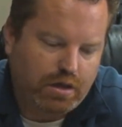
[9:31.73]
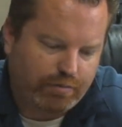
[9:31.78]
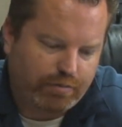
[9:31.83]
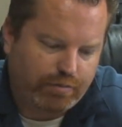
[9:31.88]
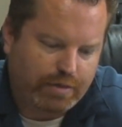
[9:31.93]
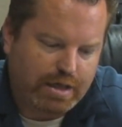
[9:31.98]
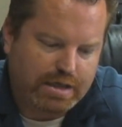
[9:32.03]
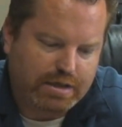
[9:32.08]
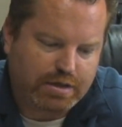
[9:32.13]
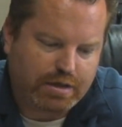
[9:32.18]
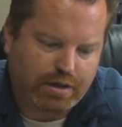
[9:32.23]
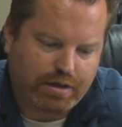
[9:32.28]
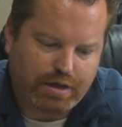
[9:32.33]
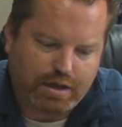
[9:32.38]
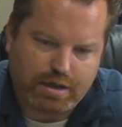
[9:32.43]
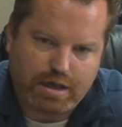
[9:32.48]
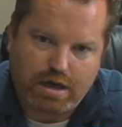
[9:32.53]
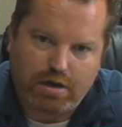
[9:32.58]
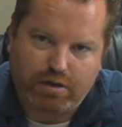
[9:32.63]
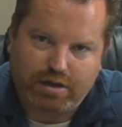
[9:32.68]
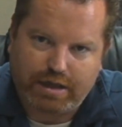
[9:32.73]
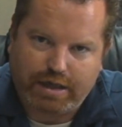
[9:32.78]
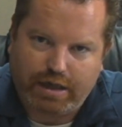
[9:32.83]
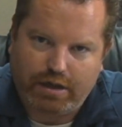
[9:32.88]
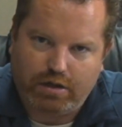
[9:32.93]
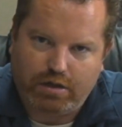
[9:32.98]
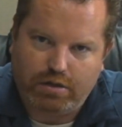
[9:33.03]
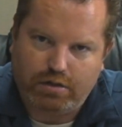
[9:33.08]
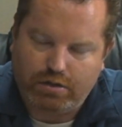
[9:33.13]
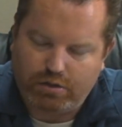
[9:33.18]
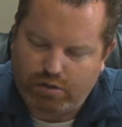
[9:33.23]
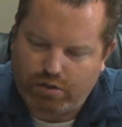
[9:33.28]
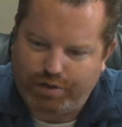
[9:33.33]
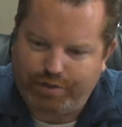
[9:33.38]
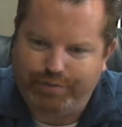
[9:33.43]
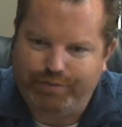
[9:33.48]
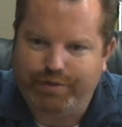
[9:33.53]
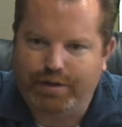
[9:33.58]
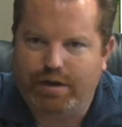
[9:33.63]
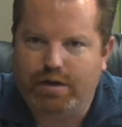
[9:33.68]
That's the thing that'll kill, or
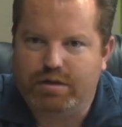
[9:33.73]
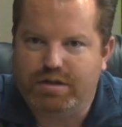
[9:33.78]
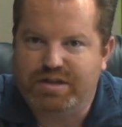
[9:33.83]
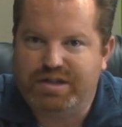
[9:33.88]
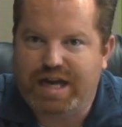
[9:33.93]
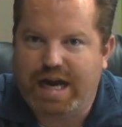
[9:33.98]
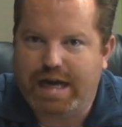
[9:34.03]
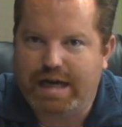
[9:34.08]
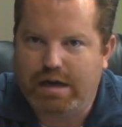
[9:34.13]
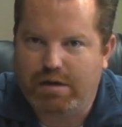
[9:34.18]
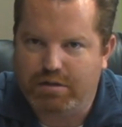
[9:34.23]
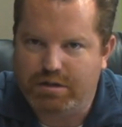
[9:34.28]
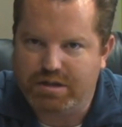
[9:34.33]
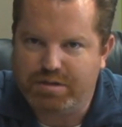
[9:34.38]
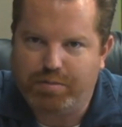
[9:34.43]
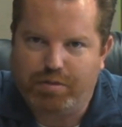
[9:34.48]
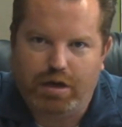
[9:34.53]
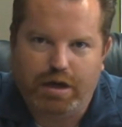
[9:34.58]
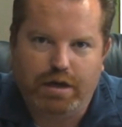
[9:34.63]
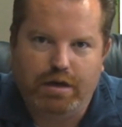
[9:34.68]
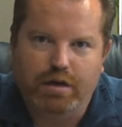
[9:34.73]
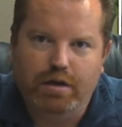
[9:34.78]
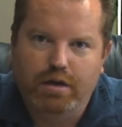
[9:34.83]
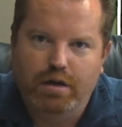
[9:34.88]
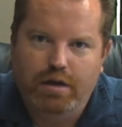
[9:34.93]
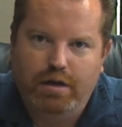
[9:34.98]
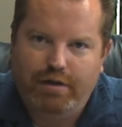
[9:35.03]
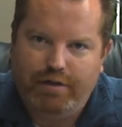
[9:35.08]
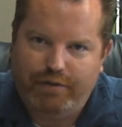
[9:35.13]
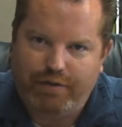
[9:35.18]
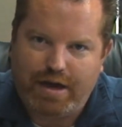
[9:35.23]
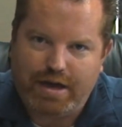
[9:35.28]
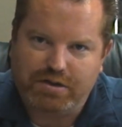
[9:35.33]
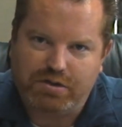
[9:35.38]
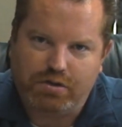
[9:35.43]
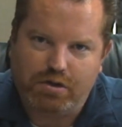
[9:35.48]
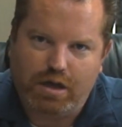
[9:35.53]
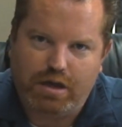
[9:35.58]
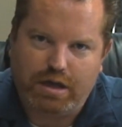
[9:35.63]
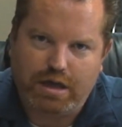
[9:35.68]
they call sack out a spring,
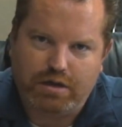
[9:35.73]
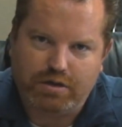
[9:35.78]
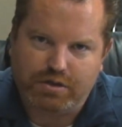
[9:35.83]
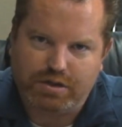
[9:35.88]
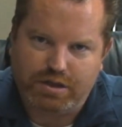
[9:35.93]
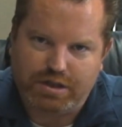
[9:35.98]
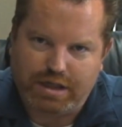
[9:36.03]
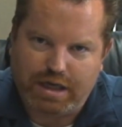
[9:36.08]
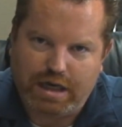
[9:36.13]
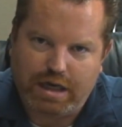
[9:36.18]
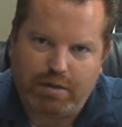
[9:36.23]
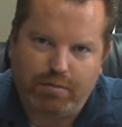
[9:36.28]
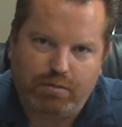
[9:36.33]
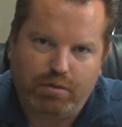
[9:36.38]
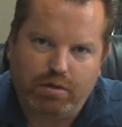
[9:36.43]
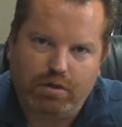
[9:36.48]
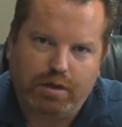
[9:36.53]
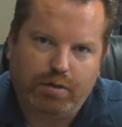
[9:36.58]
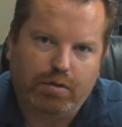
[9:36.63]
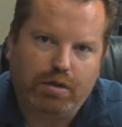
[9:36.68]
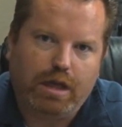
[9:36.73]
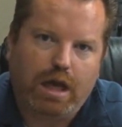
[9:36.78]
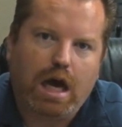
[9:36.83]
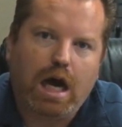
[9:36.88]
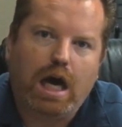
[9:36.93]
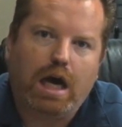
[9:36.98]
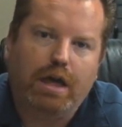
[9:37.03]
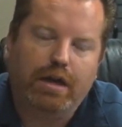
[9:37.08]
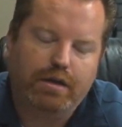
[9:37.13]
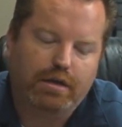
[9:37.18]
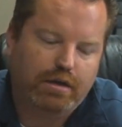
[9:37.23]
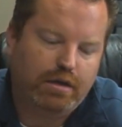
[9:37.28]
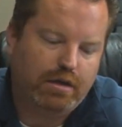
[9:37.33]
faster than anything else, just getting them really, really hot.